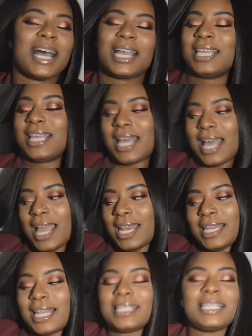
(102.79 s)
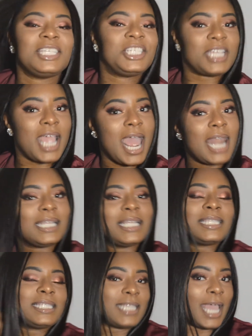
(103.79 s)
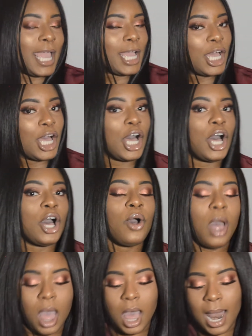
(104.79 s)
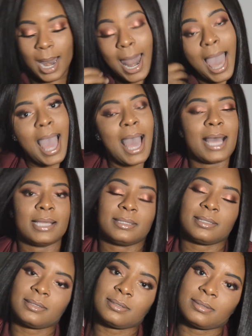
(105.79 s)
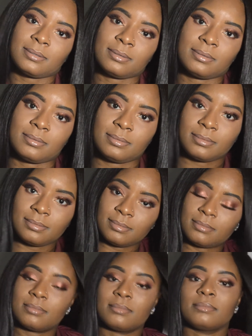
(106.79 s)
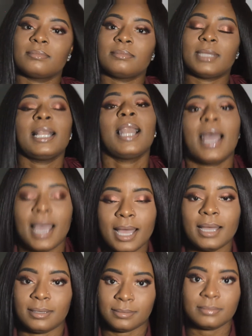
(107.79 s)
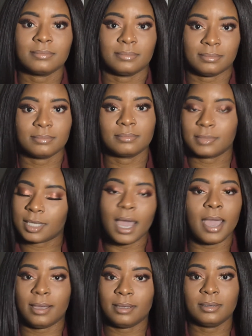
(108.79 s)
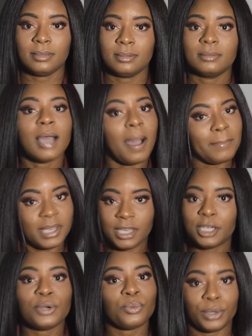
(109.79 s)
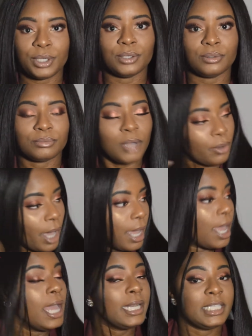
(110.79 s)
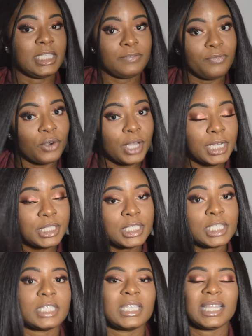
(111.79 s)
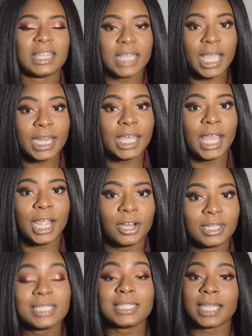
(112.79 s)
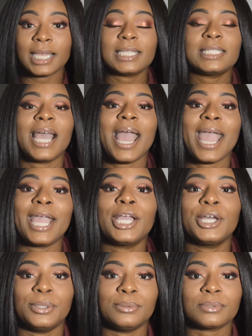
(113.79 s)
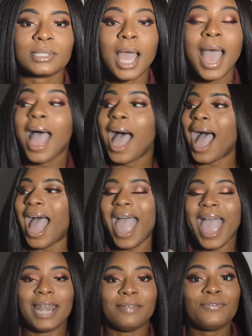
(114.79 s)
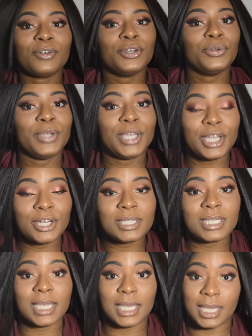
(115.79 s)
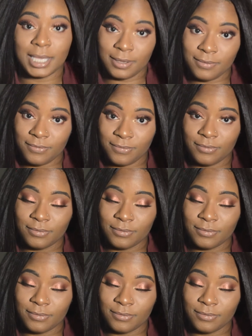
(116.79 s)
good. It doesn't shed. It doesn't tangle. Lies. They lying. Okay? I'm going to give you the real. Okay? This is 40 inches of synthetic hair. This thing tangles. I had it for New Year's Eve.